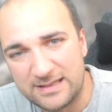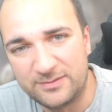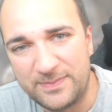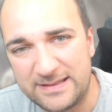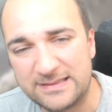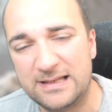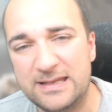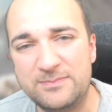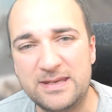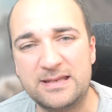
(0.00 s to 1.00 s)
It'll
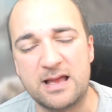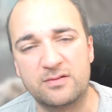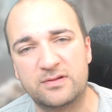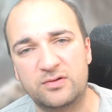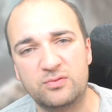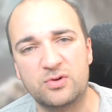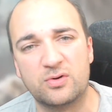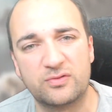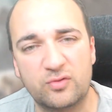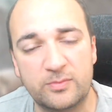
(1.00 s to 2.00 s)
basically be down to
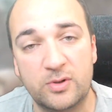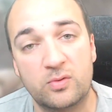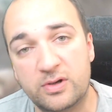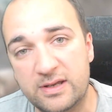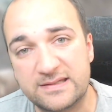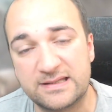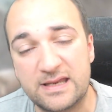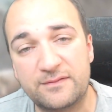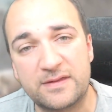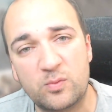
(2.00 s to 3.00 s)
your tournament organizer
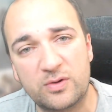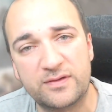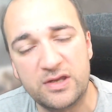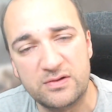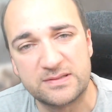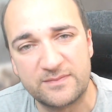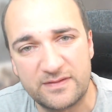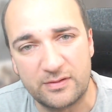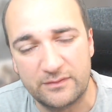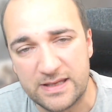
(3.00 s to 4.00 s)
if they want to use them for their